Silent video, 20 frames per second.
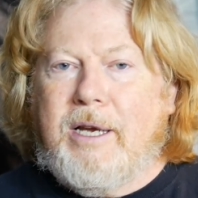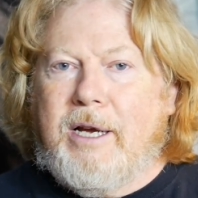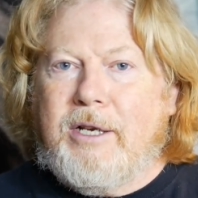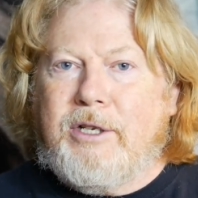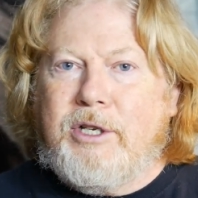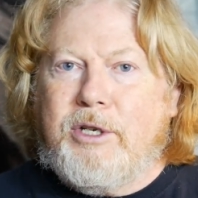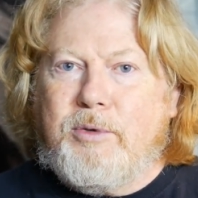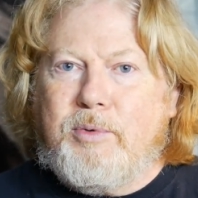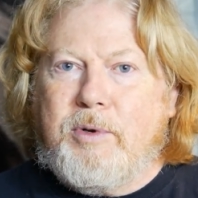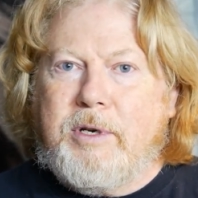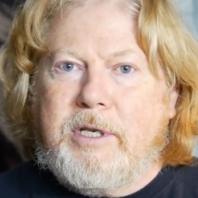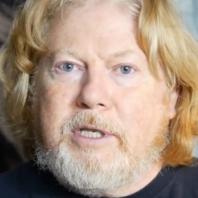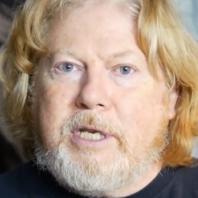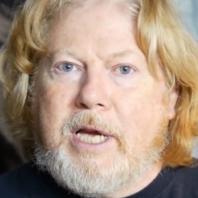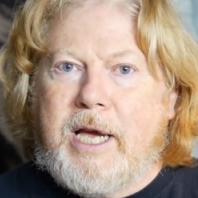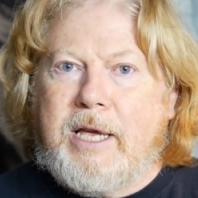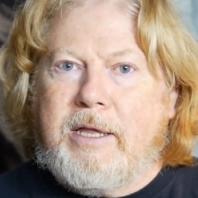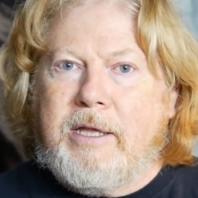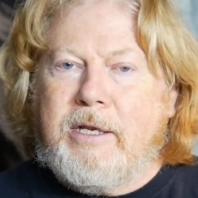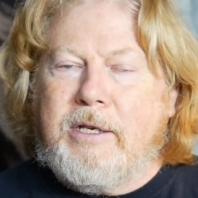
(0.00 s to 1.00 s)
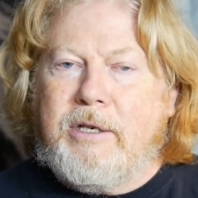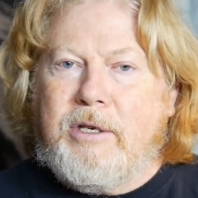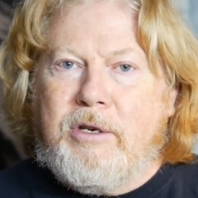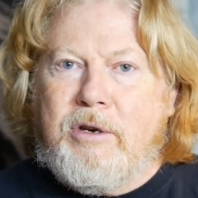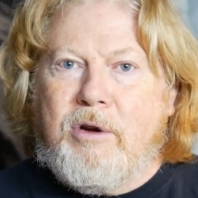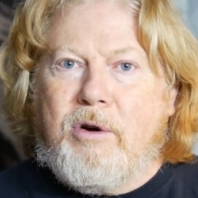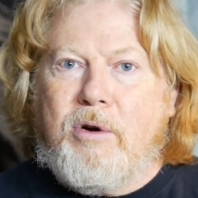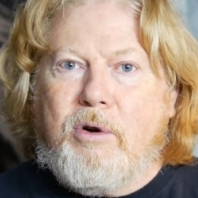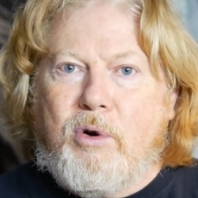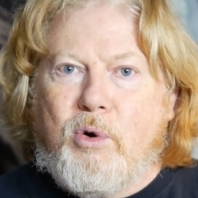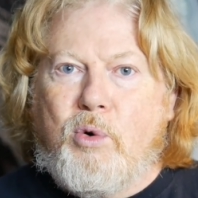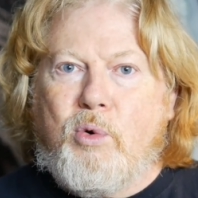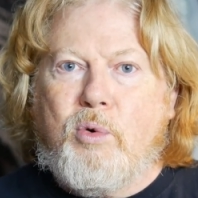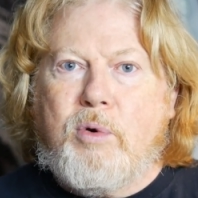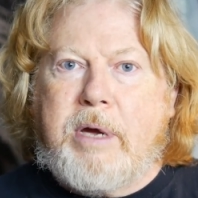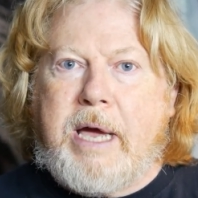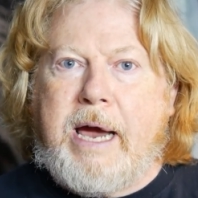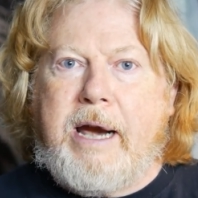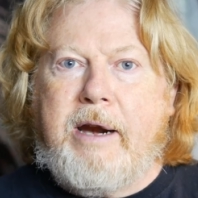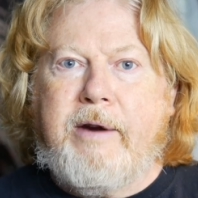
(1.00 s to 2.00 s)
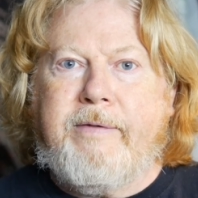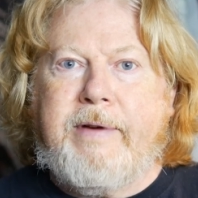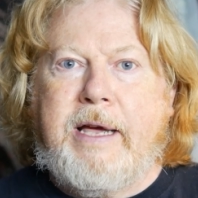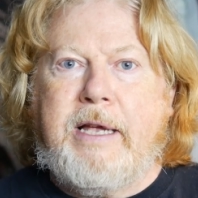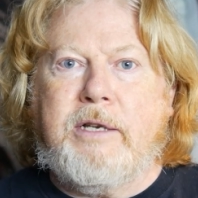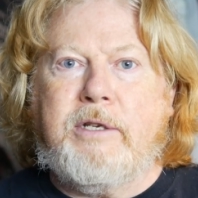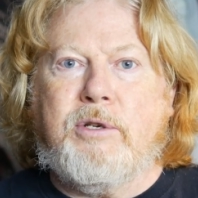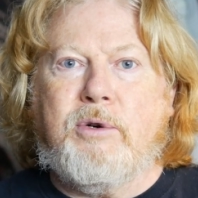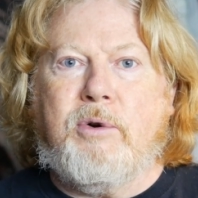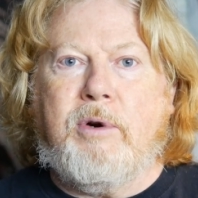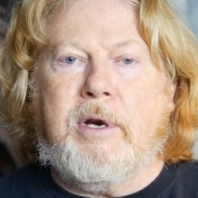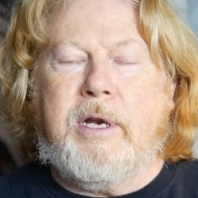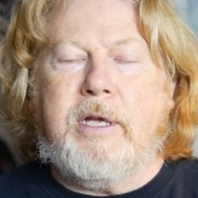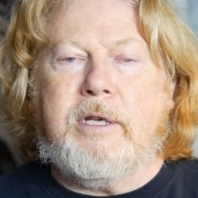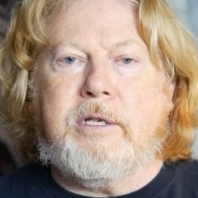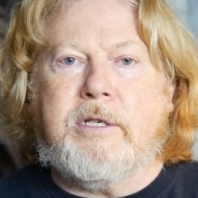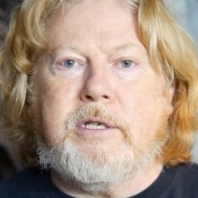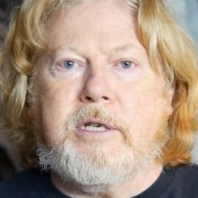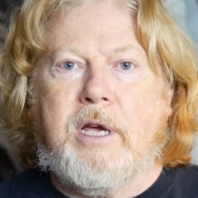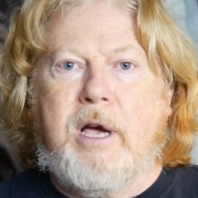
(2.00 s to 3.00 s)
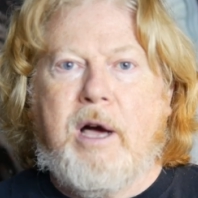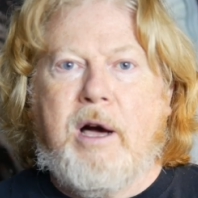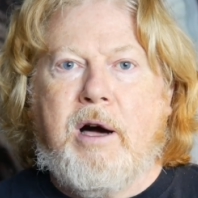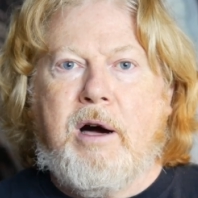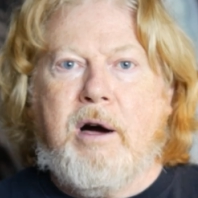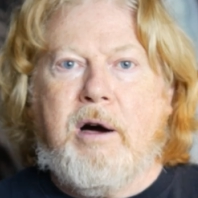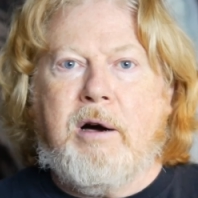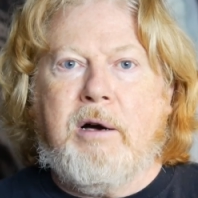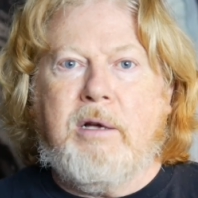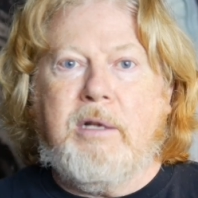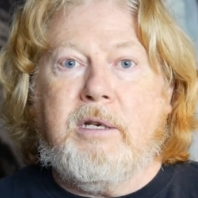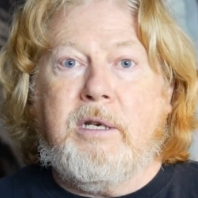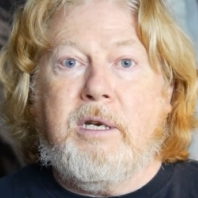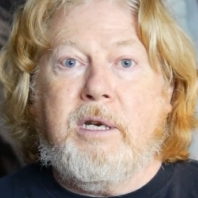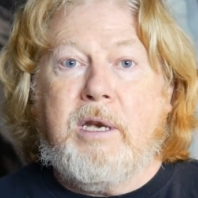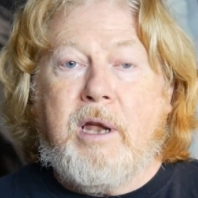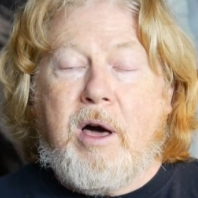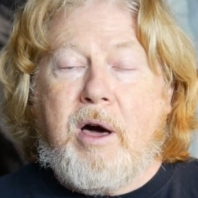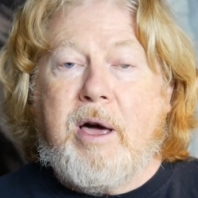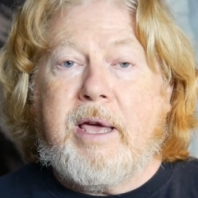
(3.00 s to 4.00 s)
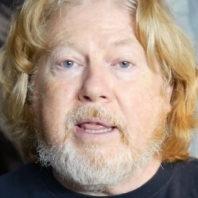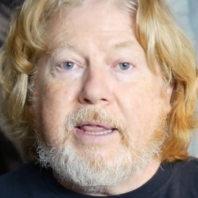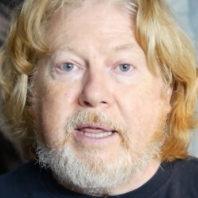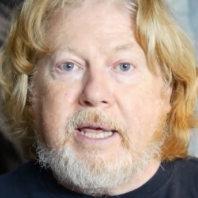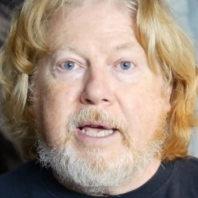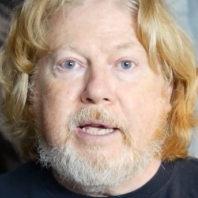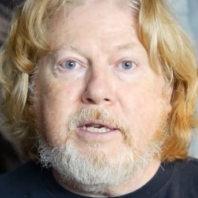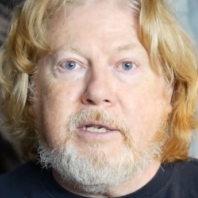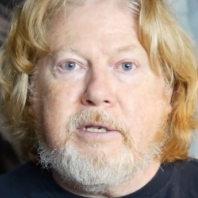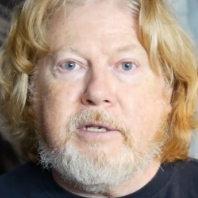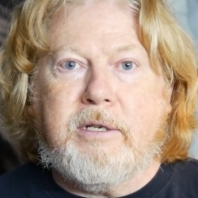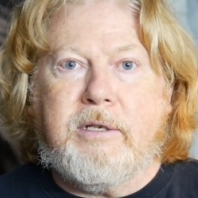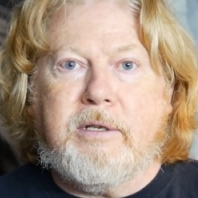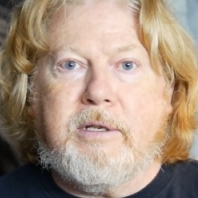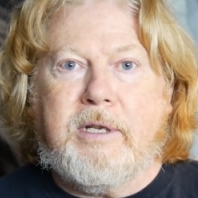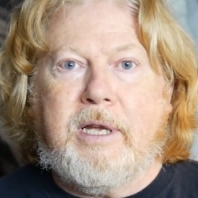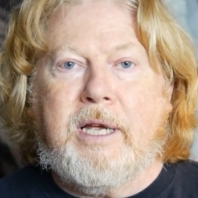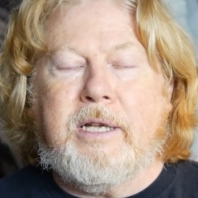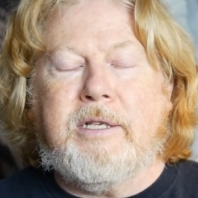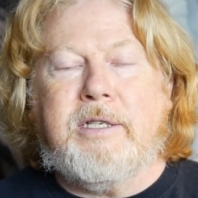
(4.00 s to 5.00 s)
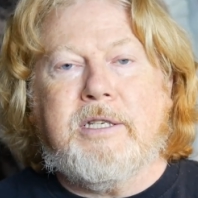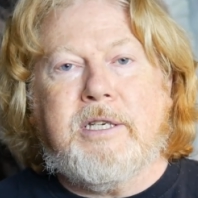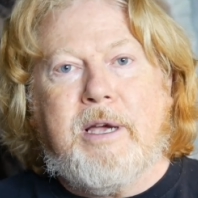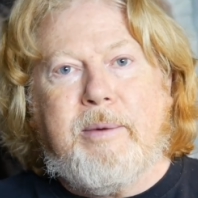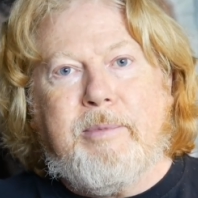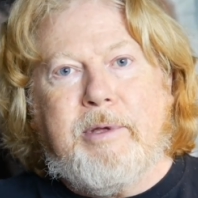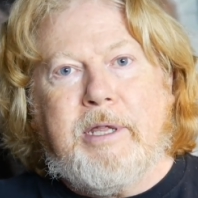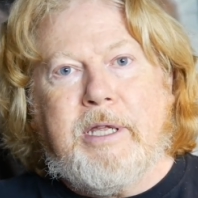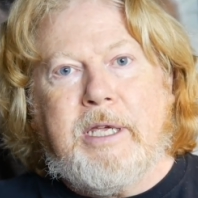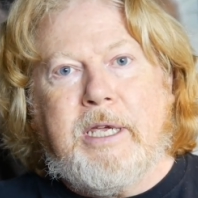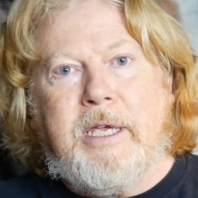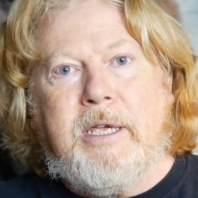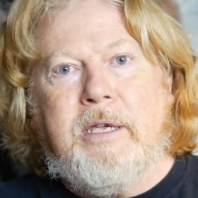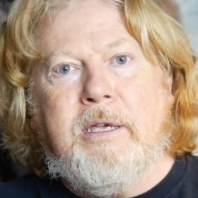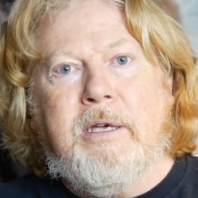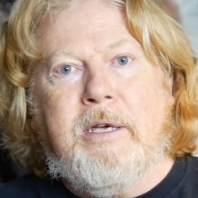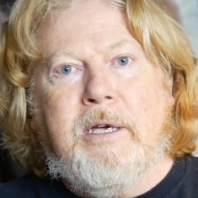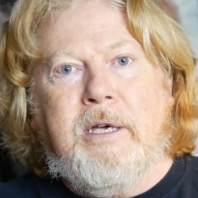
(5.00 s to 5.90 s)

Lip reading: I just want to say that not all caravan toilets are like this. Then some of the